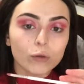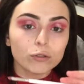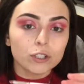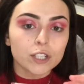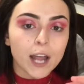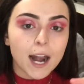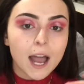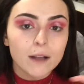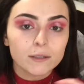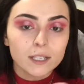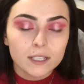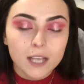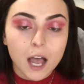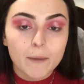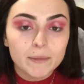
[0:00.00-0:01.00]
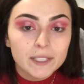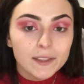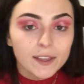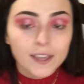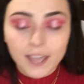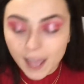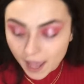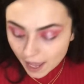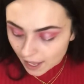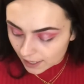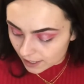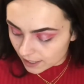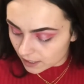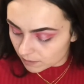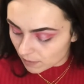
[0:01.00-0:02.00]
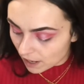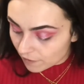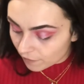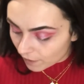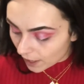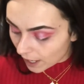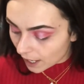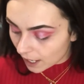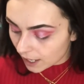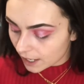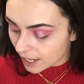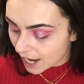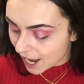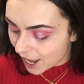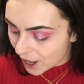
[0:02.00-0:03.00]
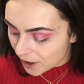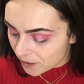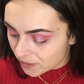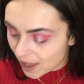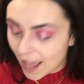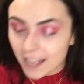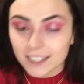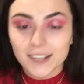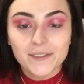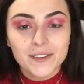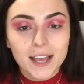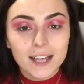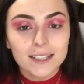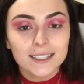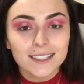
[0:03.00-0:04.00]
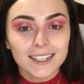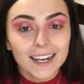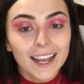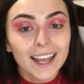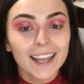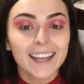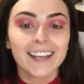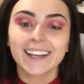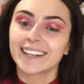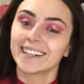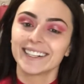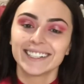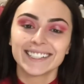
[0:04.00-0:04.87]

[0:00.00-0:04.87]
shout out to Thomas the cat. He's my fan now, as of yesterday.